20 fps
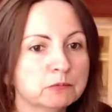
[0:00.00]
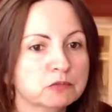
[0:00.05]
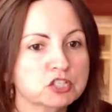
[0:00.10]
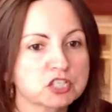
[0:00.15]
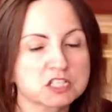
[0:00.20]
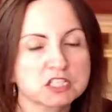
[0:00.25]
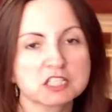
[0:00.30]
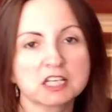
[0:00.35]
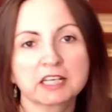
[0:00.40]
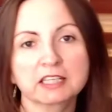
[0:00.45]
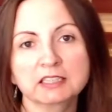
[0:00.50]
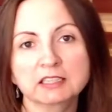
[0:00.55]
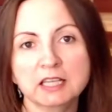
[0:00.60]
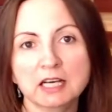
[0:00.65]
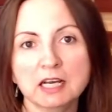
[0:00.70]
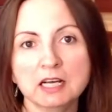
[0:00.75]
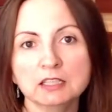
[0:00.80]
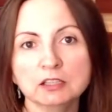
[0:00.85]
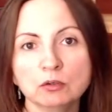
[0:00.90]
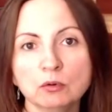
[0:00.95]
just like
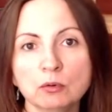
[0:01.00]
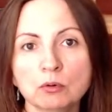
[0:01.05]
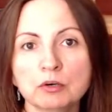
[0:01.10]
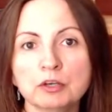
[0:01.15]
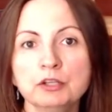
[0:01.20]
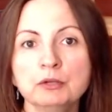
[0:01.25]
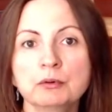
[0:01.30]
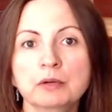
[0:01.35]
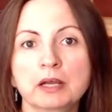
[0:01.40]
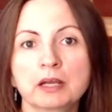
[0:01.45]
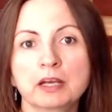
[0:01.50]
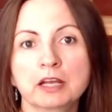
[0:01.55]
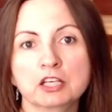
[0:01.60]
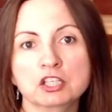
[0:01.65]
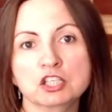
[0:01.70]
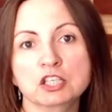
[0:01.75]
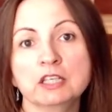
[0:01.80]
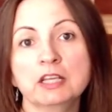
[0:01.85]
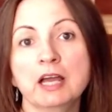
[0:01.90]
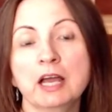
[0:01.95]
that, or you can
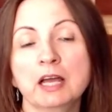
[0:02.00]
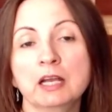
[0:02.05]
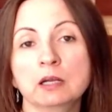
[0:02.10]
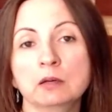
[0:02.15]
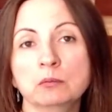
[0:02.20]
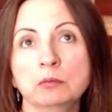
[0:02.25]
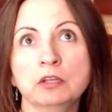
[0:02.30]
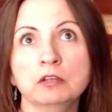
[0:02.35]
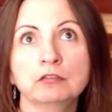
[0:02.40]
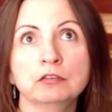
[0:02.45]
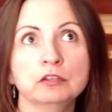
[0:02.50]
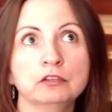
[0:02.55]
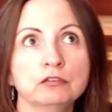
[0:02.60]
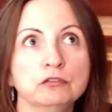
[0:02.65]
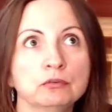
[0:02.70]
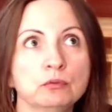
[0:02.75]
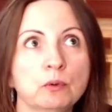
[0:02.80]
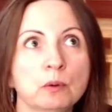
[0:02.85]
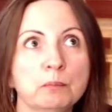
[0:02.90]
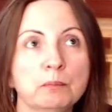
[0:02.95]
actually add them even
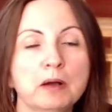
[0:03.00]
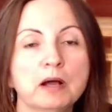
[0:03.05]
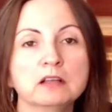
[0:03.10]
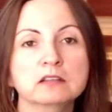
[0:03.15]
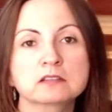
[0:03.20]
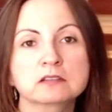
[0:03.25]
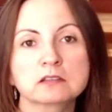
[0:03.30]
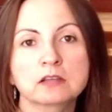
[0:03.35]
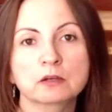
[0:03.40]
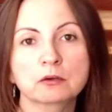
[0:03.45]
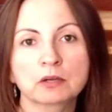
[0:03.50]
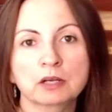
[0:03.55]
to a pasta.